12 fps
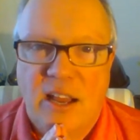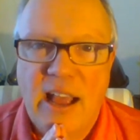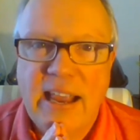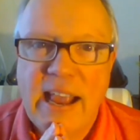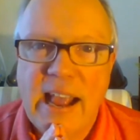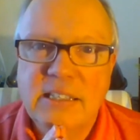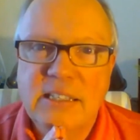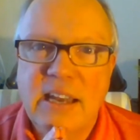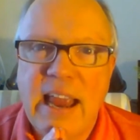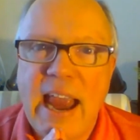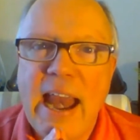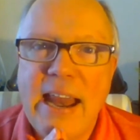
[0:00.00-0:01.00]
against
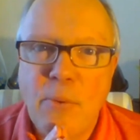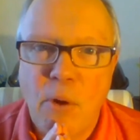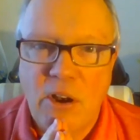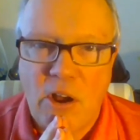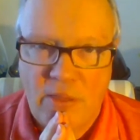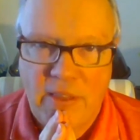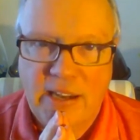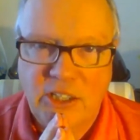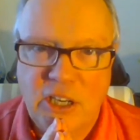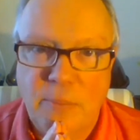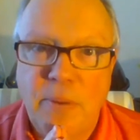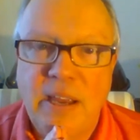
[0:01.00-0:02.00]
anyone on
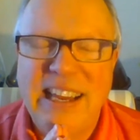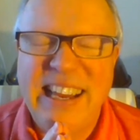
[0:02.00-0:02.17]
that ship